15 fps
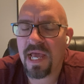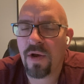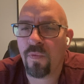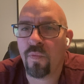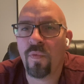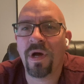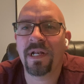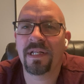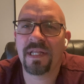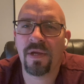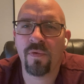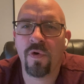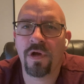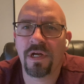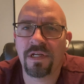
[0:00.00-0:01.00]
and what they
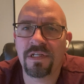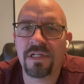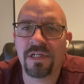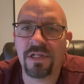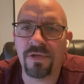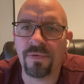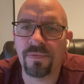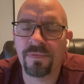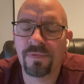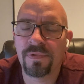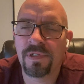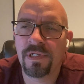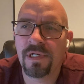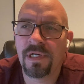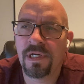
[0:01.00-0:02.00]
wanted to do.
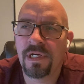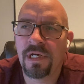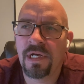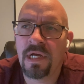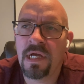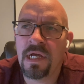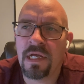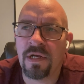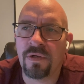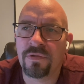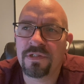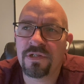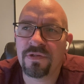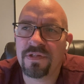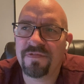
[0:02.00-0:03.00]
So